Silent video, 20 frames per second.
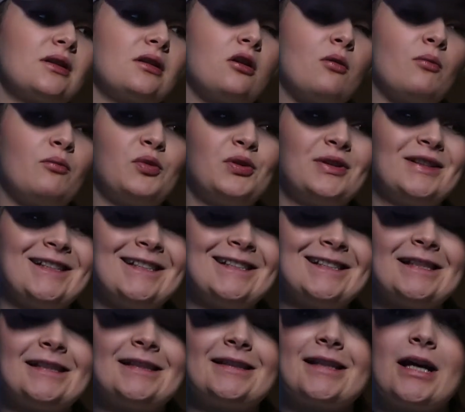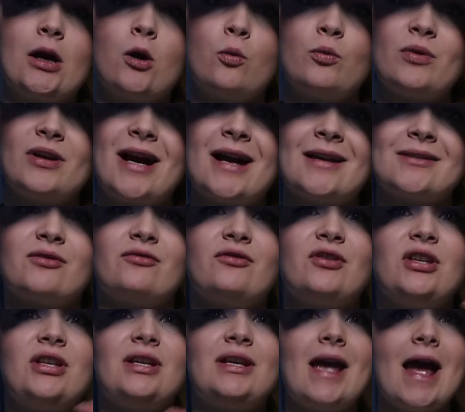completely set up as of
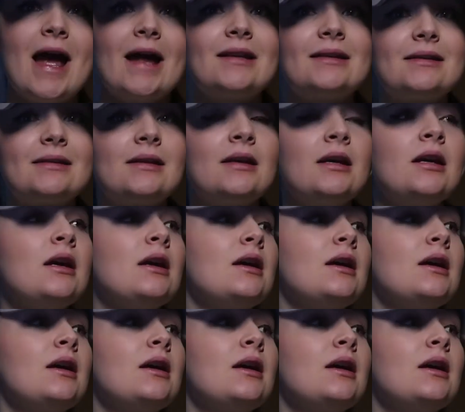yet,